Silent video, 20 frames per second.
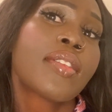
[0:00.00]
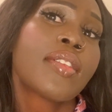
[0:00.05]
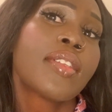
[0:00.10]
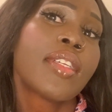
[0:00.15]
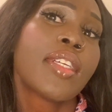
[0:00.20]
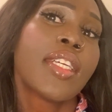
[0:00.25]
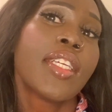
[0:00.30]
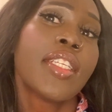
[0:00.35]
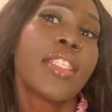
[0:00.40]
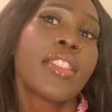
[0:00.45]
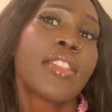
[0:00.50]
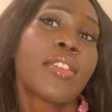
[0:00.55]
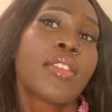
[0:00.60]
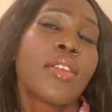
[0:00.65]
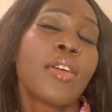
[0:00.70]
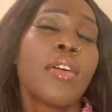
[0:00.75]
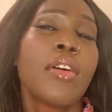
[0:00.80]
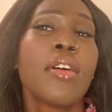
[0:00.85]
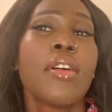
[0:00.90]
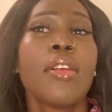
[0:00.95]
It's so
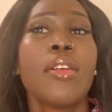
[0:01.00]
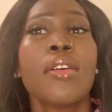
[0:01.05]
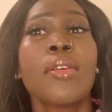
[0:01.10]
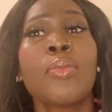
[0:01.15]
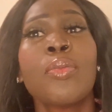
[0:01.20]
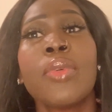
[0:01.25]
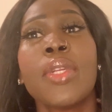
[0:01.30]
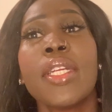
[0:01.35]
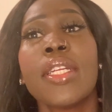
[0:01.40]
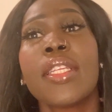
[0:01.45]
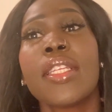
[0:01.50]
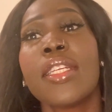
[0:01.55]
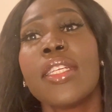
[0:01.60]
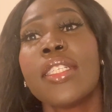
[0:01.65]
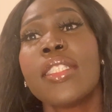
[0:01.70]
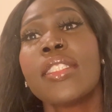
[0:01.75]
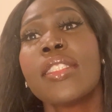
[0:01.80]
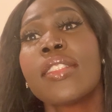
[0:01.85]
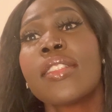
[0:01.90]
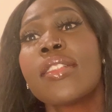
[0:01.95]
look pretty
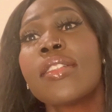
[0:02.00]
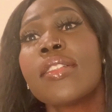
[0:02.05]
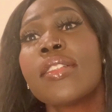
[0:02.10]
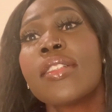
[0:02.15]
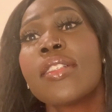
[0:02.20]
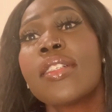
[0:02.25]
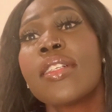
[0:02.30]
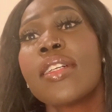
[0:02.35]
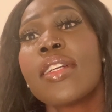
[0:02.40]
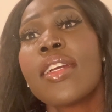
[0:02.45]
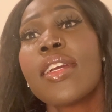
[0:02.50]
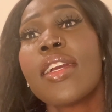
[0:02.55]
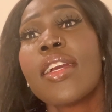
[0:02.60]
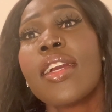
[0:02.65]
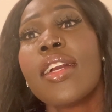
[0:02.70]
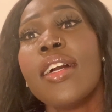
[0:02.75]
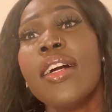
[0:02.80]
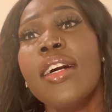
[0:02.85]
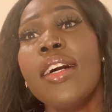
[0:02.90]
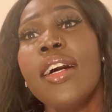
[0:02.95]

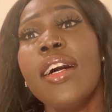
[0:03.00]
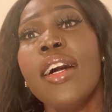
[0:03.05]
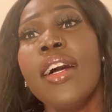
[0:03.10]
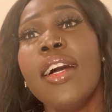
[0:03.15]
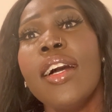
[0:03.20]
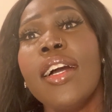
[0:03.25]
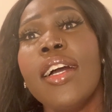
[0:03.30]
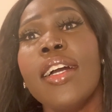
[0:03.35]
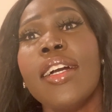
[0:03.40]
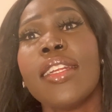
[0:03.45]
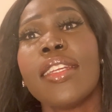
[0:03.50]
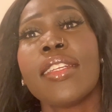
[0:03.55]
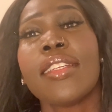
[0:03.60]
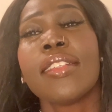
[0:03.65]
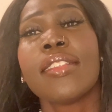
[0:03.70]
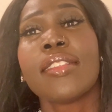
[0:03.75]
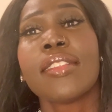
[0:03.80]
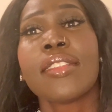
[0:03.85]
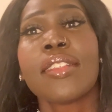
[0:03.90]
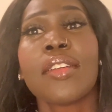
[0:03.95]
and
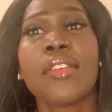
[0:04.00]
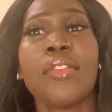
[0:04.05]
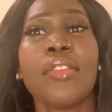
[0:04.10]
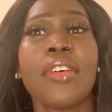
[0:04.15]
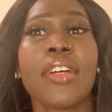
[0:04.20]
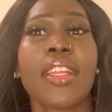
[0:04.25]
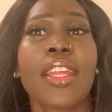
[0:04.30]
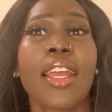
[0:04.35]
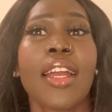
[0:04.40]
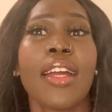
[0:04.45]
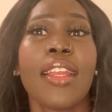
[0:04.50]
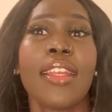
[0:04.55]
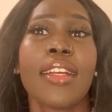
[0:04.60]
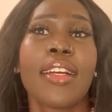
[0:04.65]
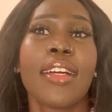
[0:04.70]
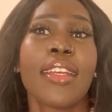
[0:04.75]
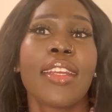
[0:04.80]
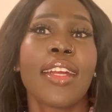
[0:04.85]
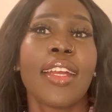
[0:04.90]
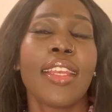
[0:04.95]
very
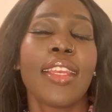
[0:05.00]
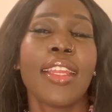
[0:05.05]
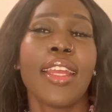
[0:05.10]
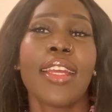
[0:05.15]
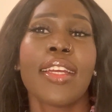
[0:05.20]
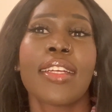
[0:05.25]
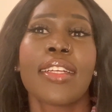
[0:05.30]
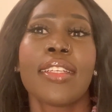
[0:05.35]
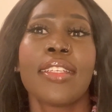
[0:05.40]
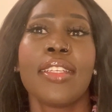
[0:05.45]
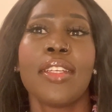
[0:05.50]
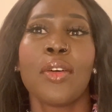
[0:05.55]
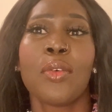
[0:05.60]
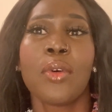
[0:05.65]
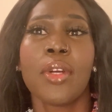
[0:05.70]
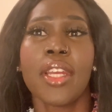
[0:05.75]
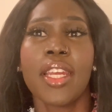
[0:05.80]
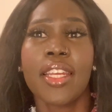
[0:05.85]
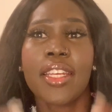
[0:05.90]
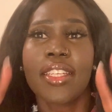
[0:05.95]
elegant. I like it the
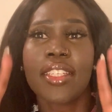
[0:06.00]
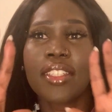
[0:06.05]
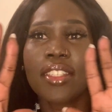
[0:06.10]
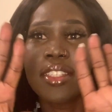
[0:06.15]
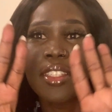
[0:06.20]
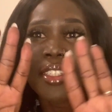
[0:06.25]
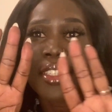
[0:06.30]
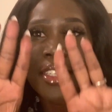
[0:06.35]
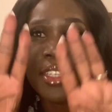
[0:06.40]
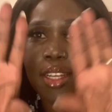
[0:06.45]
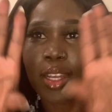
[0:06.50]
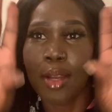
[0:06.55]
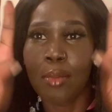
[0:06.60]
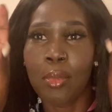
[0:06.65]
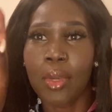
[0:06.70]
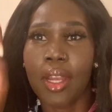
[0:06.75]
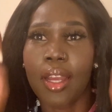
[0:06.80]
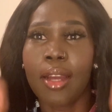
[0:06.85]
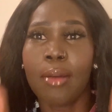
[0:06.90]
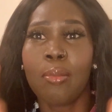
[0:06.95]
way it's coming
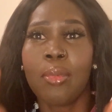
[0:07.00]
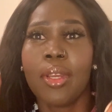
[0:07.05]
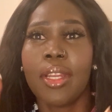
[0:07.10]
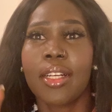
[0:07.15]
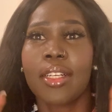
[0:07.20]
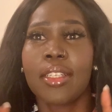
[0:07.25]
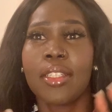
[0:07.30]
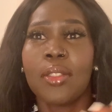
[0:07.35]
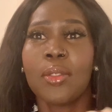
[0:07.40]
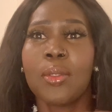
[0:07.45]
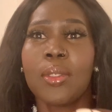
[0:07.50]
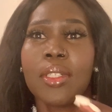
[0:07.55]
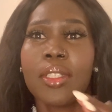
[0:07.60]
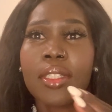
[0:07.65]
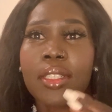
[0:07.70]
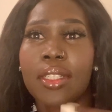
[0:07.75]
up like this one.